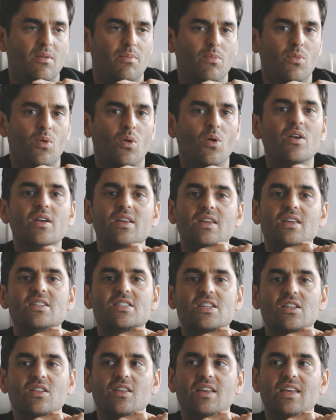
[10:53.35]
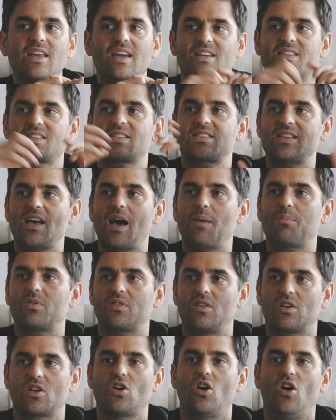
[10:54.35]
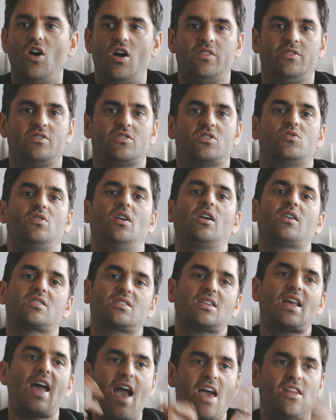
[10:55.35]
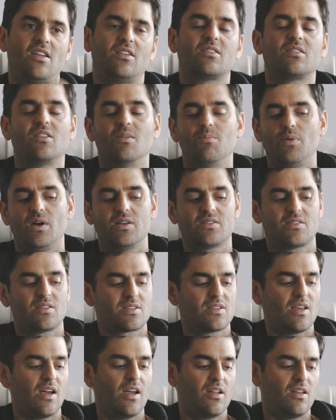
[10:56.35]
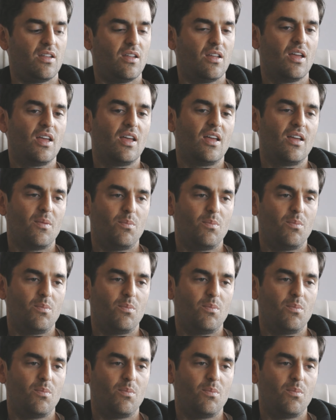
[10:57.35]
more easily accept the constructs handed to them by society.